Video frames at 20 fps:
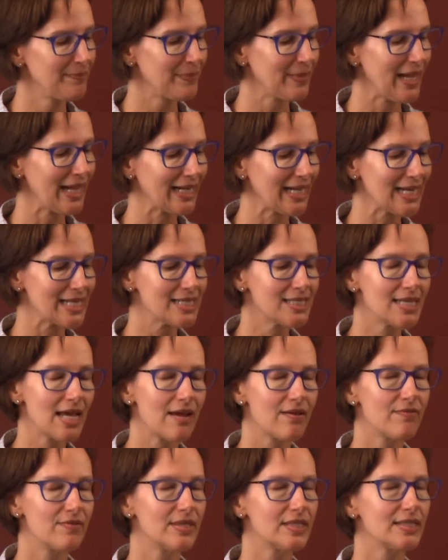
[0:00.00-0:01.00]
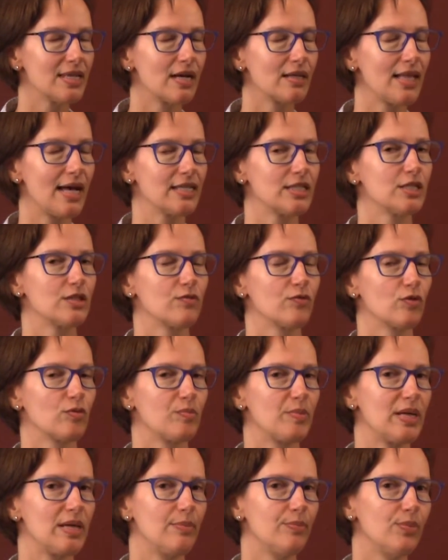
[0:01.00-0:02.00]
I kind of save the sunglasses for
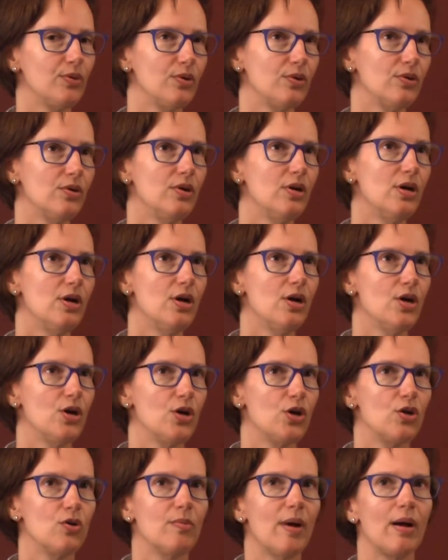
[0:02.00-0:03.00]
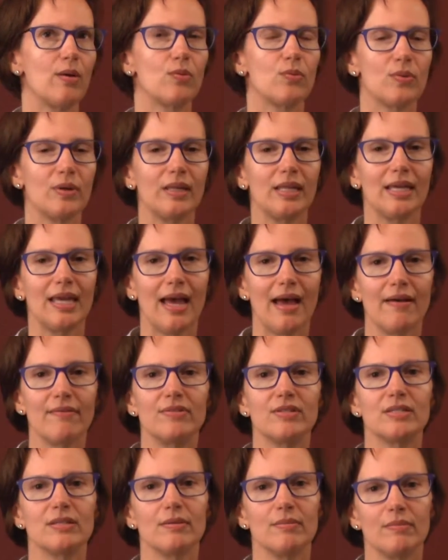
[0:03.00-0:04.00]
people who might really have
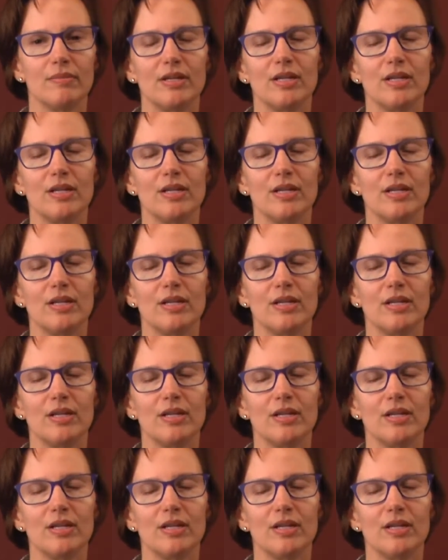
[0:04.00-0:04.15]
some